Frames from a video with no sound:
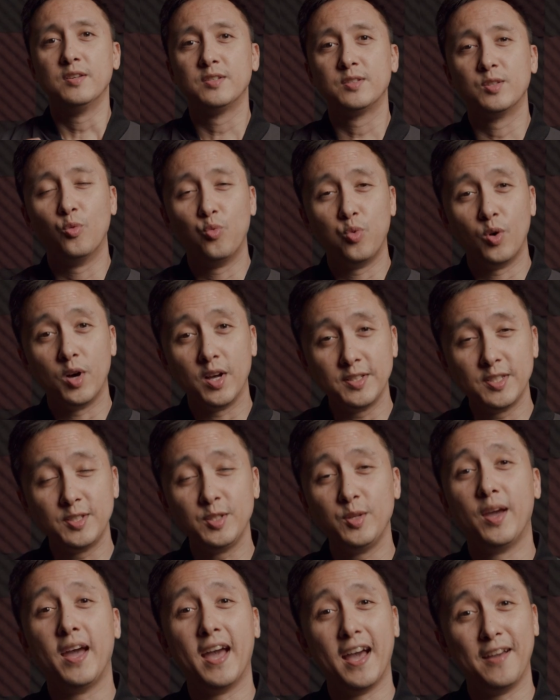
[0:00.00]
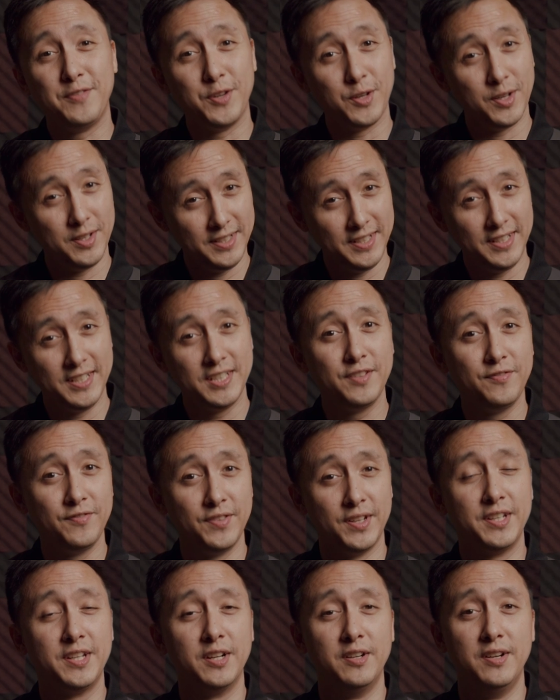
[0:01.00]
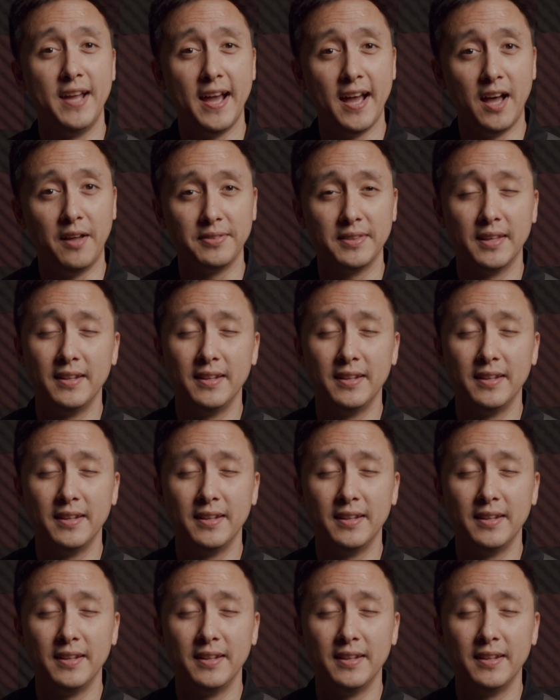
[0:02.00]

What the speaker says: So once you have your niche figured out,